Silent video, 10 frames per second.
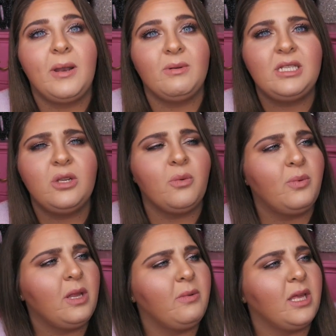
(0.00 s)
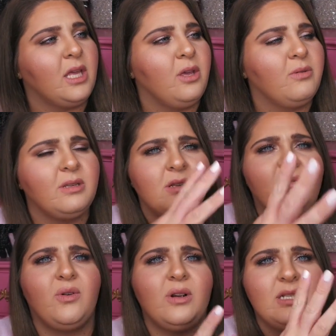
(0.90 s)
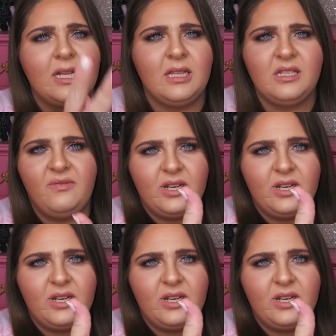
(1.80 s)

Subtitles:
but it was still really, really cute, and of course like this